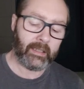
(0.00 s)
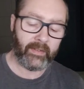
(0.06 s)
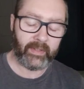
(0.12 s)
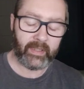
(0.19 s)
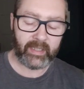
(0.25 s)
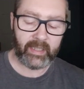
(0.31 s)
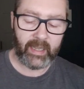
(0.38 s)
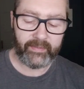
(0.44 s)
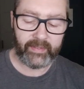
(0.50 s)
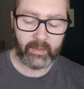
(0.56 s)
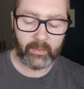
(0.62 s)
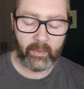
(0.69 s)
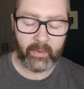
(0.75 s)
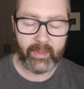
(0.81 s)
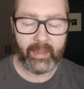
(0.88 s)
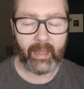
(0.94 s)
Let's have a sniff, see
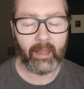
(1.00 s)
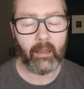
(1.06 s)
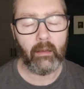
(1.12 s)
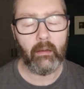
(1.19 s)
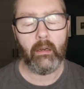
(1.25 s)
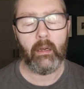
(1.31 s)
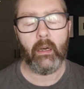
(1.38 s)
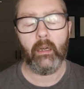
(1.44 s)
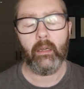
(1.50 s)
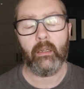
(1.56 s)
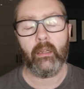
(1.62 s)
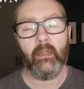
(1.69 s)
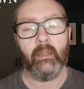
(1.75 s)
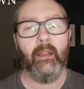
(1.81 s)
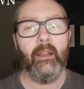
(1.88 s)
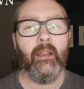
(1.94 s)
what we think. Oh,
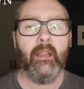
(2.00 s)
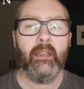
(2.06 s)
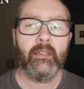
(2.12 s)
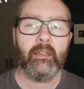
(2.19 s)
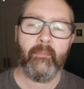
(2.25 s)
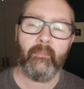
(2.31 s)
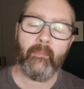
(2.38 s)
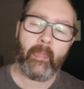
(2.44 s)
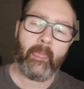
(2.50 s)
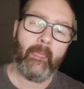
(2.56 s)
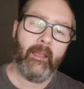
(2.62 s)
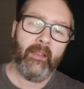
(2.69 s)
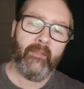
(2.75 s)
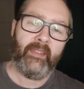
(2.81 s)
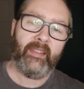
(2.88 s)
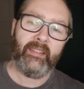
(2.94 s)
God. So,
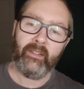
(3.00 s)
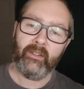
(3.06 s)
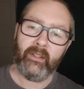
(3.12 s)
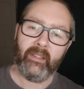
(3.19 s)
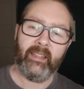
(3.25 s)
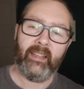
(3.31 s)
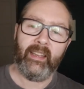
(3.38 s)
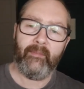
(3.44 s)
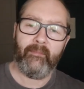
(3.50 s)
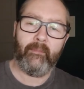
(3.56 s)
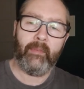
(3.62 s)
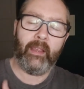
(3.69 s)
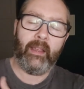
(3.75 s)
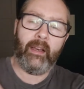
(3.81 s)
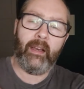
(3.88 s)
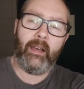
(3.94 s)
physio today.
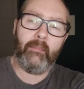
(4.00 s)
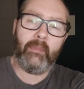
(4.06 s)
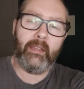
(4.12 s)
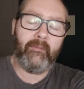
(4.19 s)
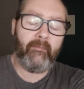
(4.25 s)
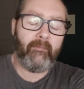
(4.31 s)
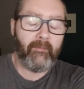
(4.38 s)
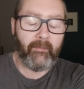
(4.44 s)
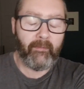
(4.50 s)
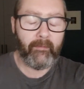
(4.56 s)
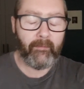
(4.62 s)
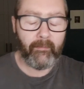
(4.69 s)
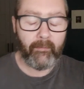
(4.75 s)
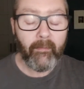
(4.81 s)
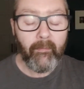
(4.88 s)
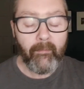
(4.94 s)
My arm is
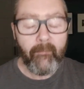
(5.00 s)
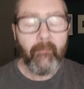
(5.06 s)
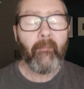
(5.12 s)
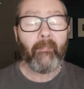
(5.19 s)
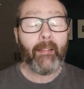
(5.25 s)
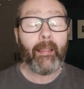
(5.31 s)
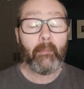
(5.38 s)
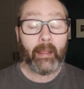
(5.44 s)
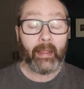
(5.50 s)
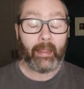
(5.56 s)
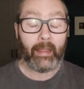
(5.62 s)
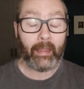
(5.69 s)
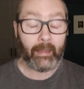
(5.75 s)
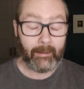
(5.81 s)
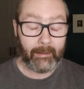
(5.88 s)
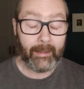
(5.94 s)

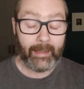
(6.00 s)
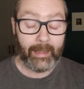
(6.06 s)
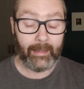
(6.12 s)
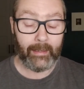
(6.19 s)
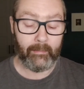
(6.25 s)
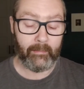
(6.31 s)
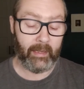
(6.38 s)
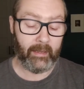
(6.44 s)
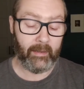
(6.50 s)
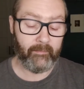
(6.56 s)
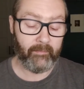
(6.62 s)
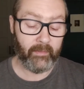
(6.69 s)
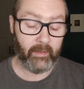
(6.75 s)
flipping, killing me.